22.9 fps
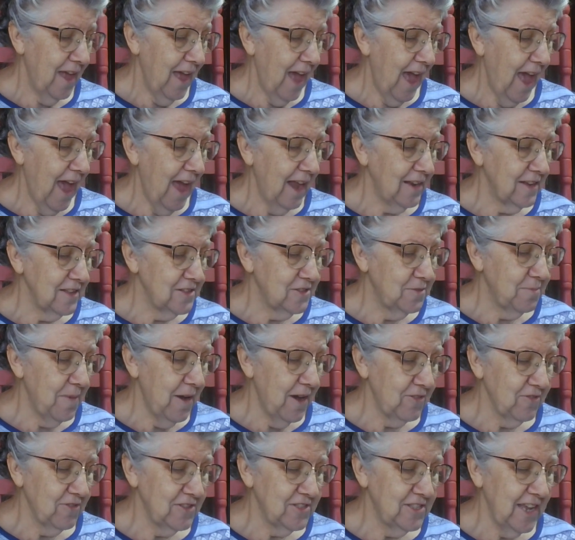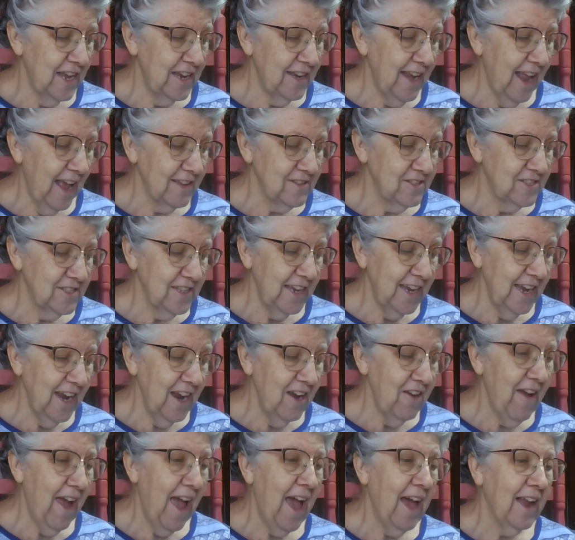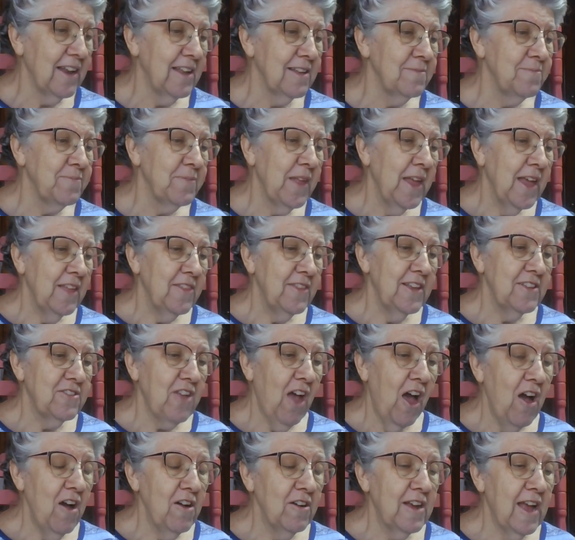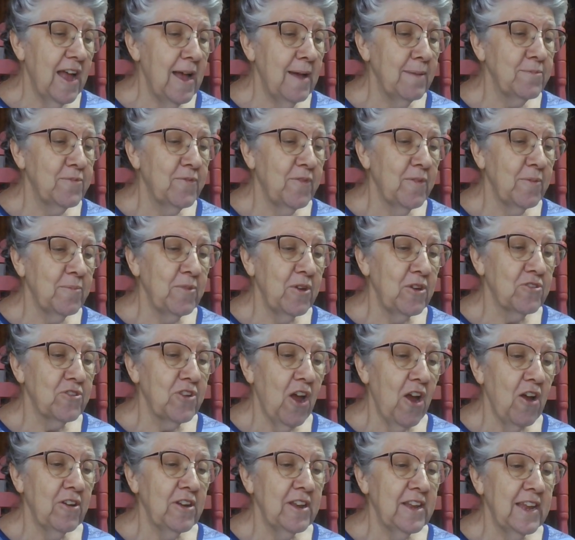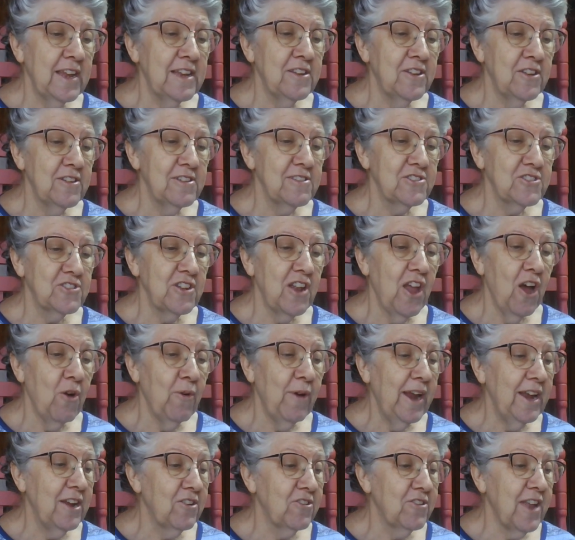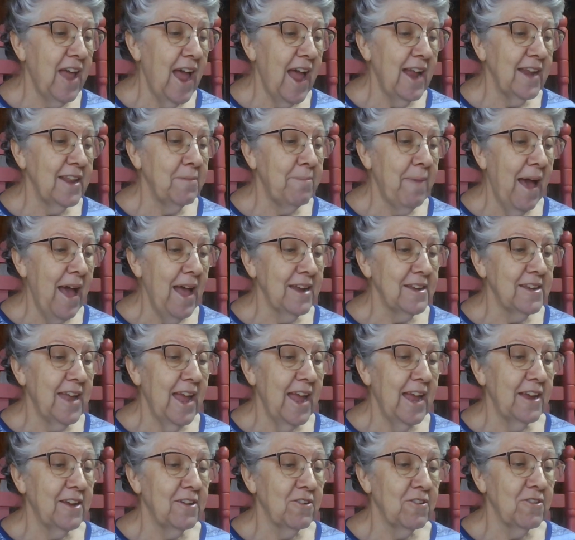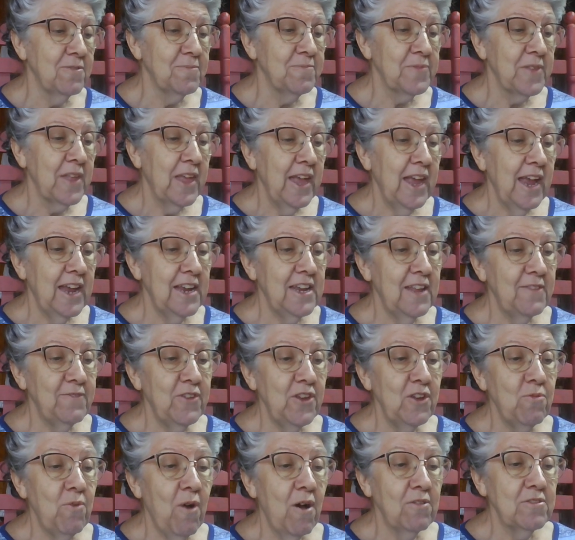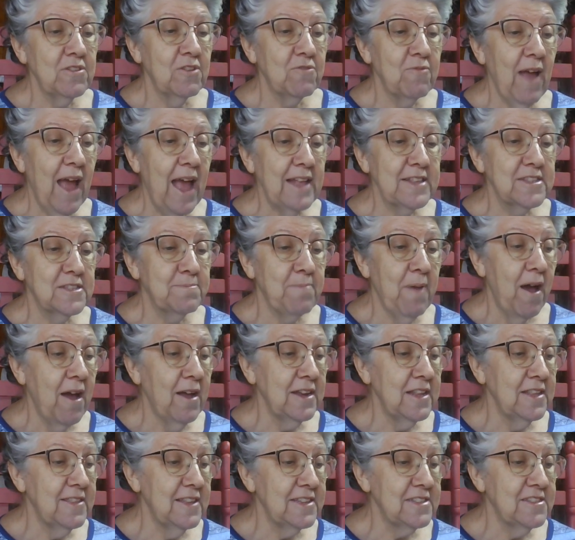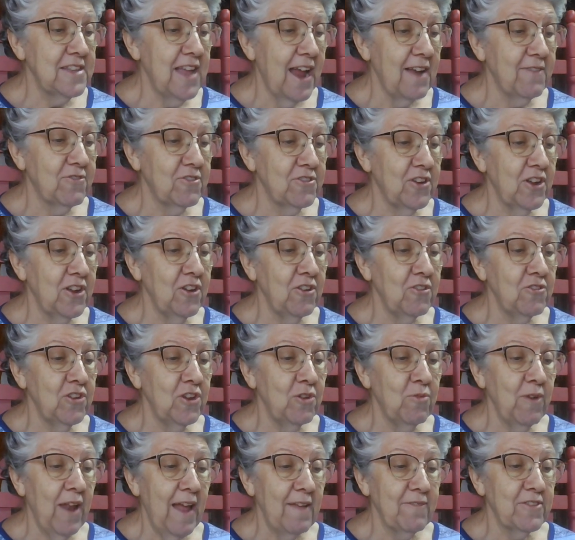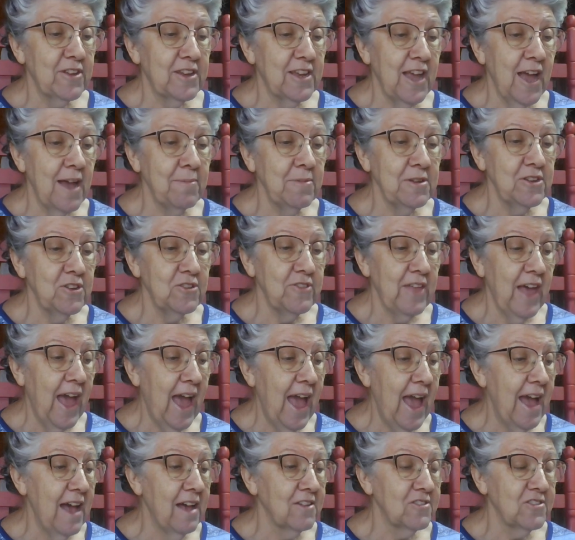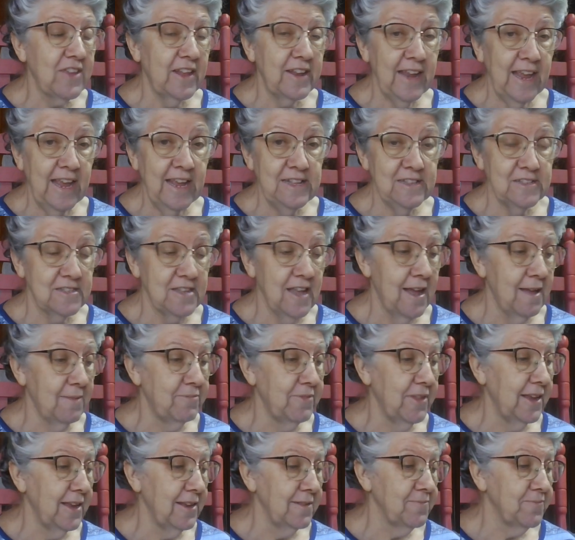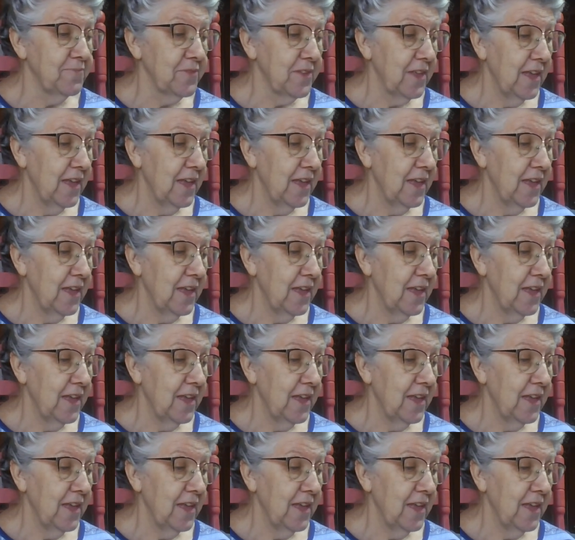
Alan's mother said, "Now see here, Alan, this all comes from your turning into a slow eater, tiny bite taker, and if you want to ride Spotty this afternoon, you will have to come into the house and eat something."